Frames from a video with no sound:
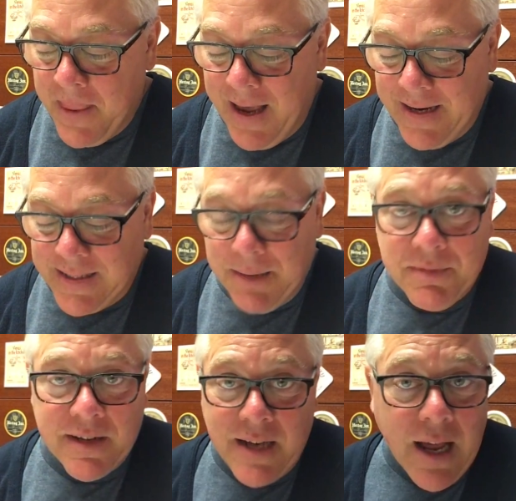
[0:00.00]
and
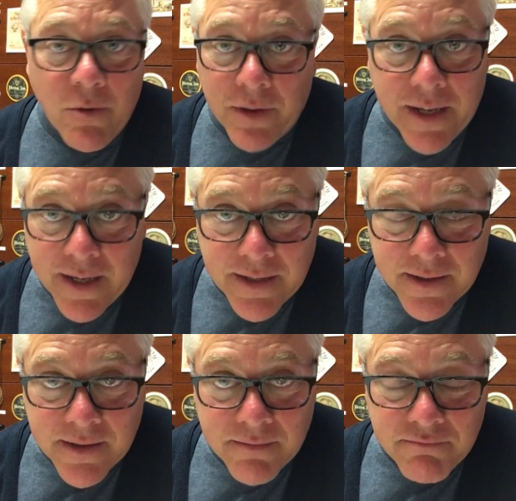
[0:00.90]
accepted not only
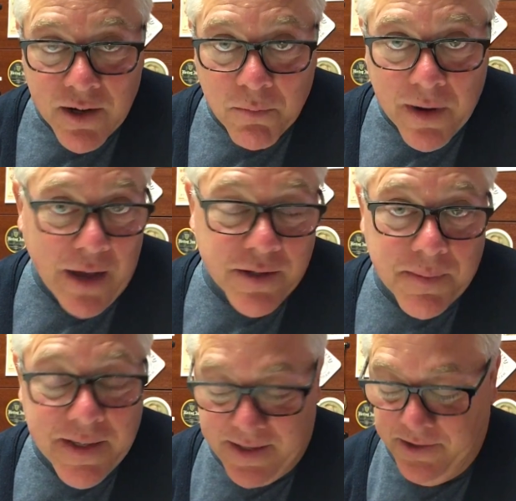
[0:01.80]
his
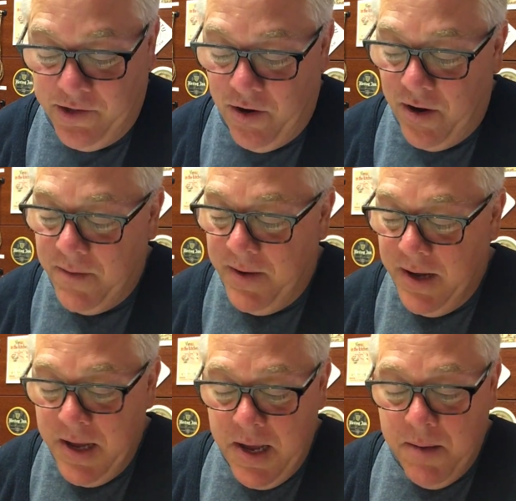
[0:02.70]
pronouncements as
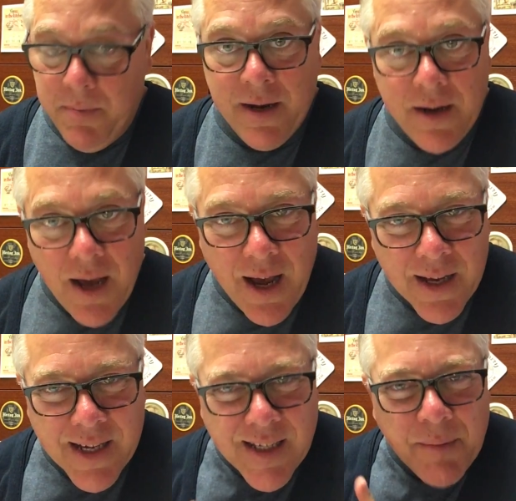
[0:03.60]
dogma, but
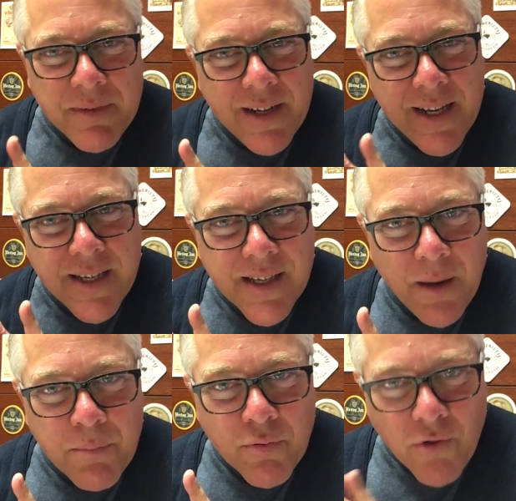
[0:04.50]
accepted his
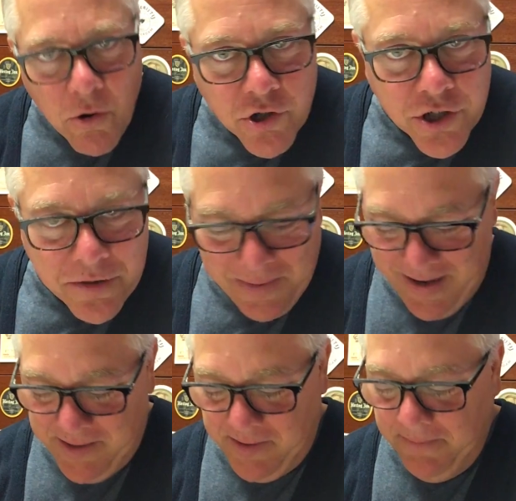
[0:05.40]
approach to
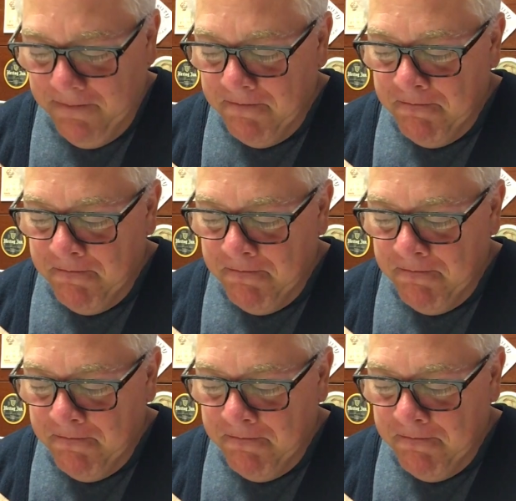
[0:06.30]
medicine,